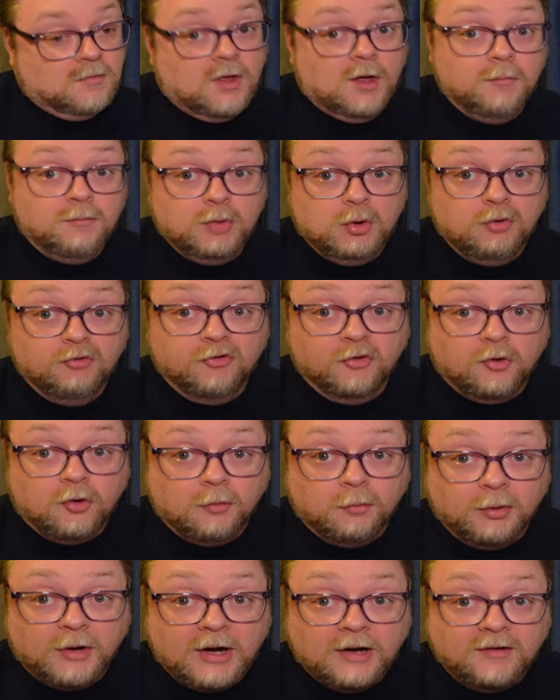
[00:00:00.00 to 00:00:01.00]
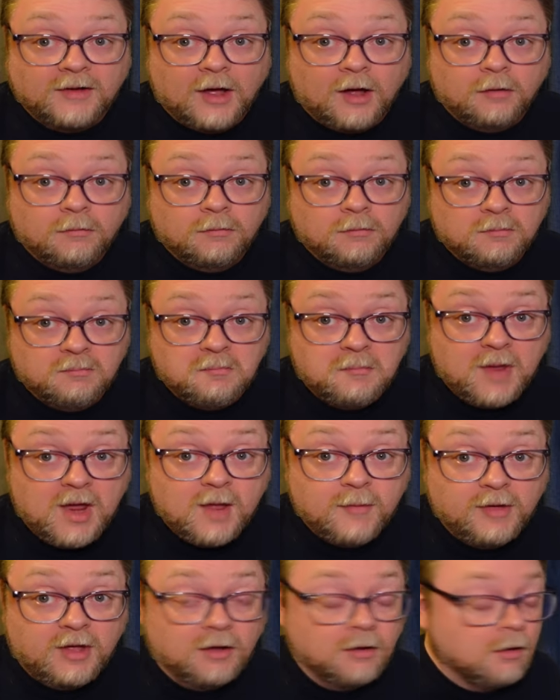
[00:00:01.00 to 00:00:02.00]
a musical breakdown,
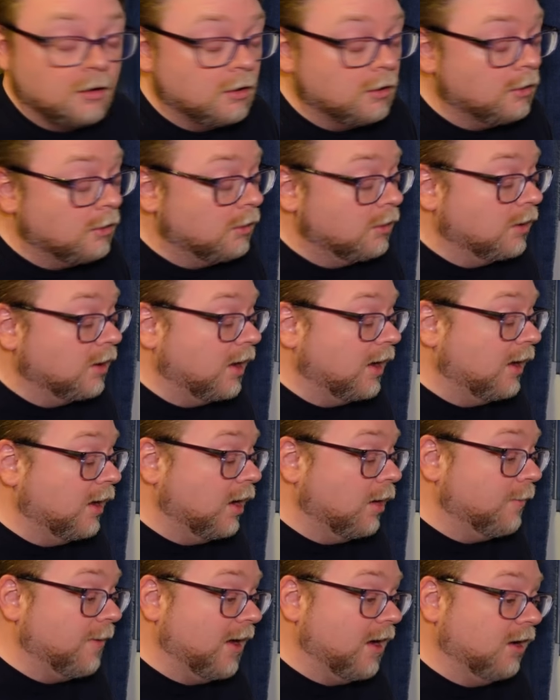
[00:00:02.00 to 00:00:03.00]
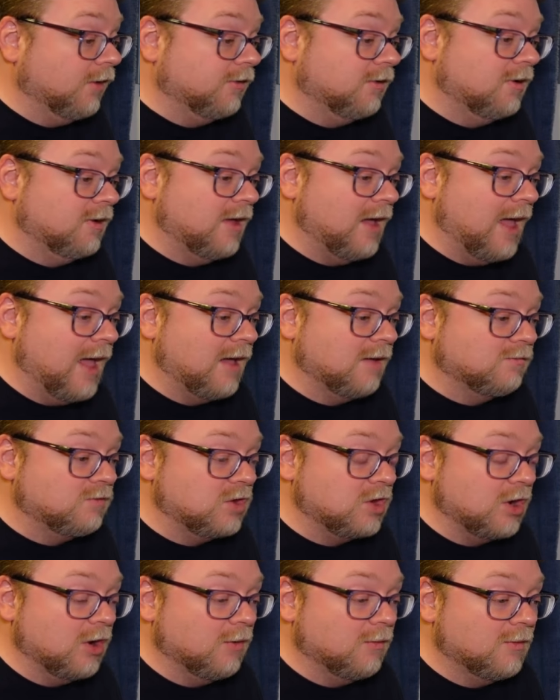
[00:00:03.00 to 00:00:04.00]
maybe, about,
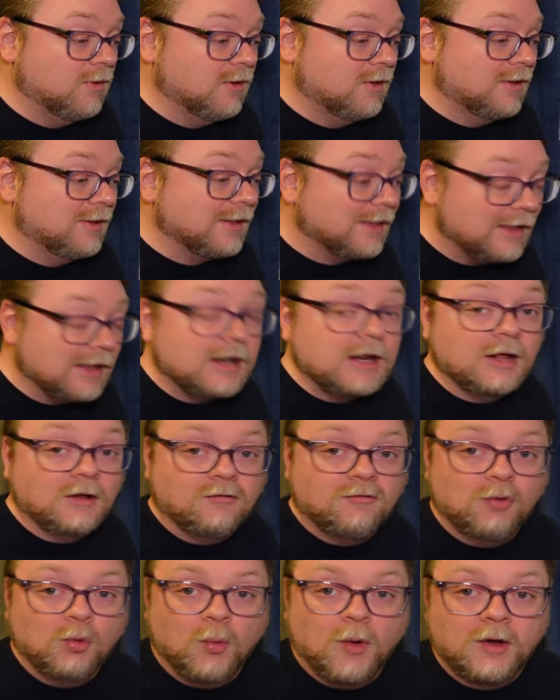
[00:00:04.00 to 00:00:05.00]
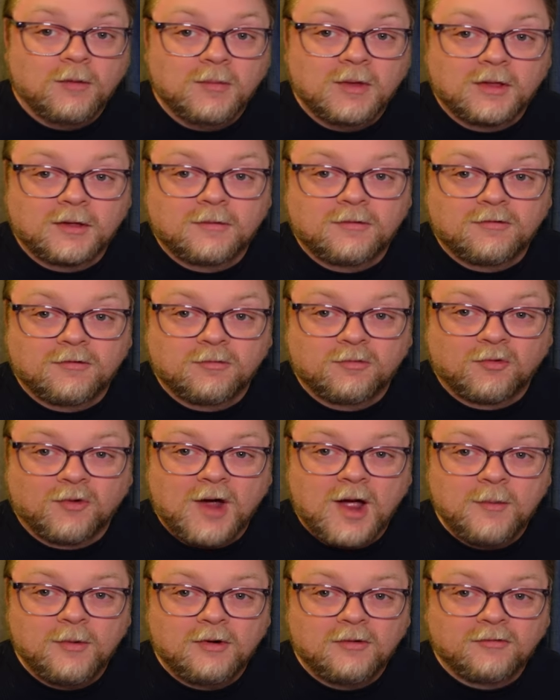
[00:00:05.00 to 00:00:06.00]
you know, getting to 1 million
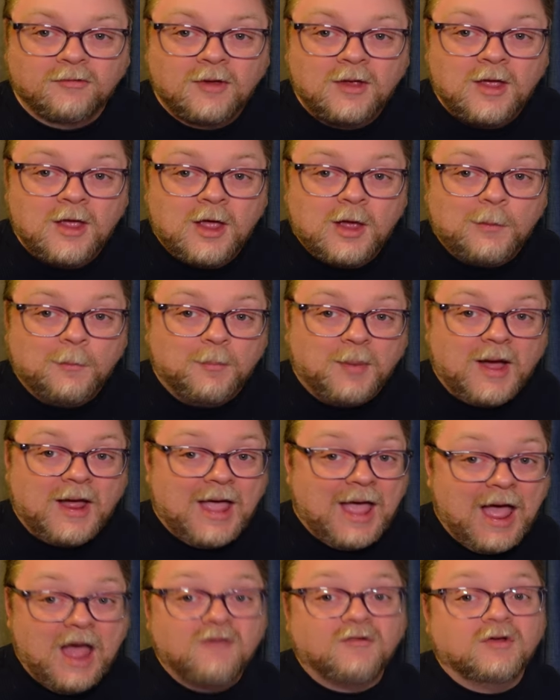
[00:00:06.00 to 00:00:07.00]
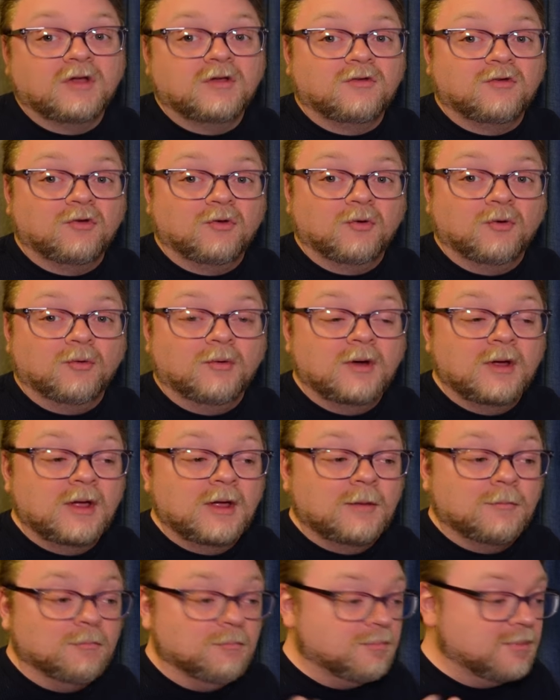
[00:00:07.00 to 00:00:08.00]
subscribers by having to
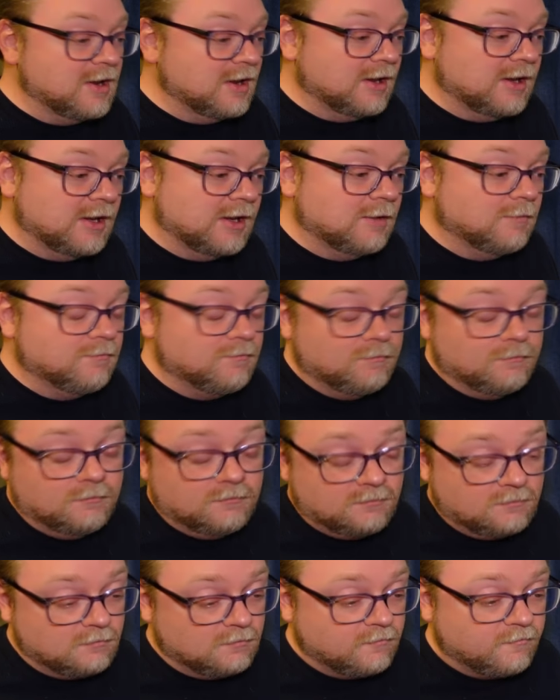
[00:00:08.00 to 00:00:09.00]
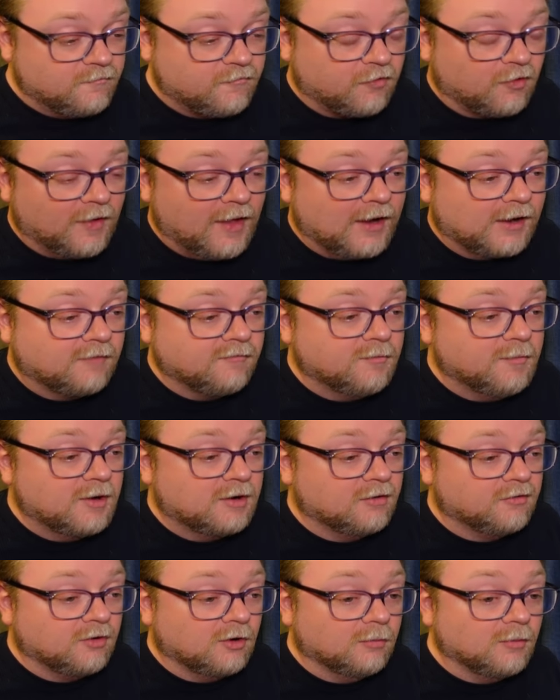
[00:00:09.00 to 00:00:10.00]
be, for lack of a
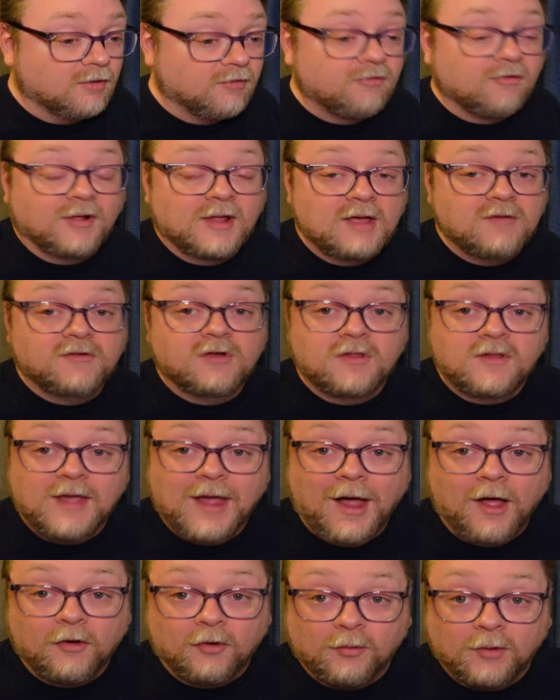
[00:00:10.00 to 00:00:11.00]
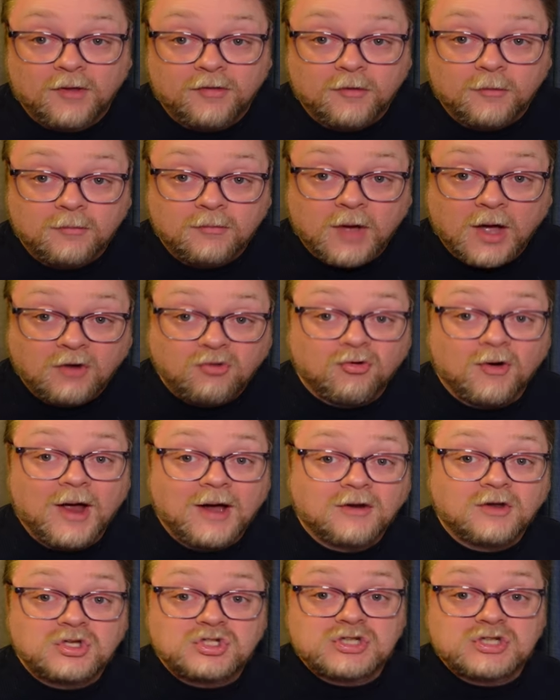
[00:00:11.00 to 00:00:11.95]
better term, a slave to the algorithm by trying to